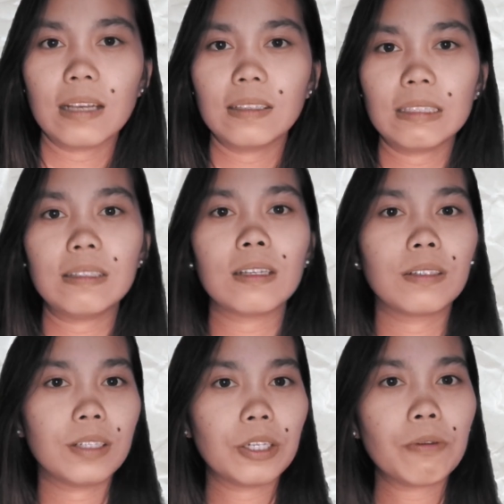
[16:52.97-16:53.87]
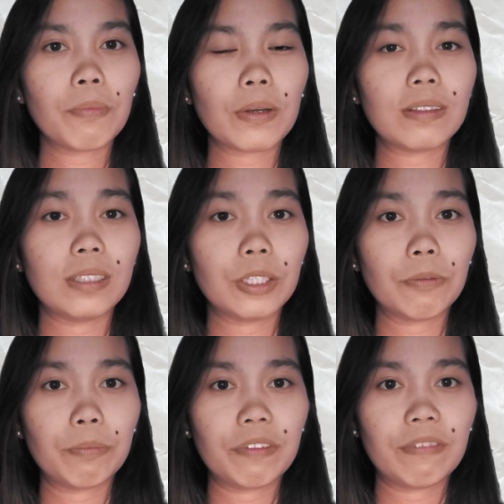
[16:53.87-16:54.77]
Since
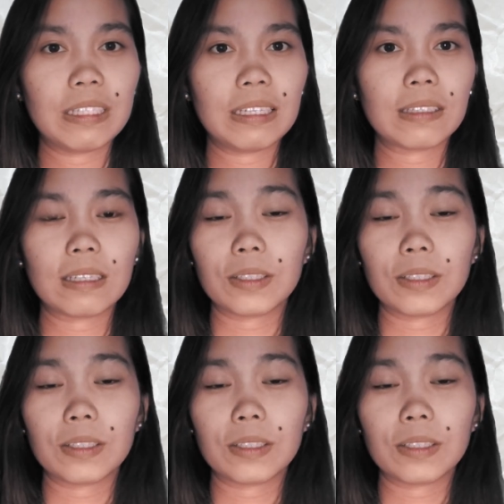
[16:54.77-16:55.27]
0.056